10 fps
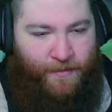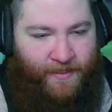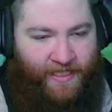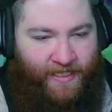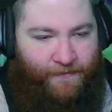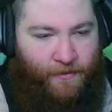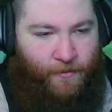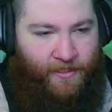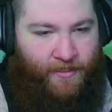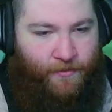but again, if you're
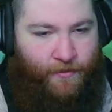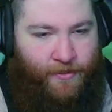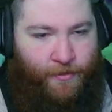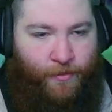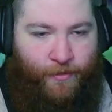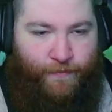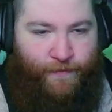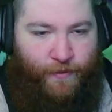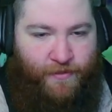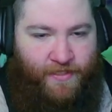working towards your
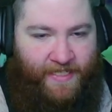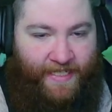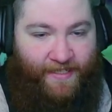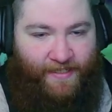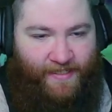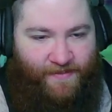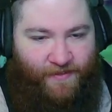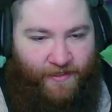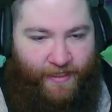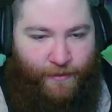first debt, it's
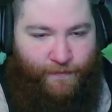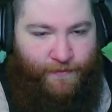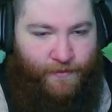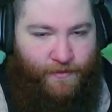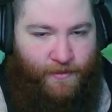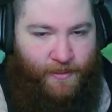very helpful.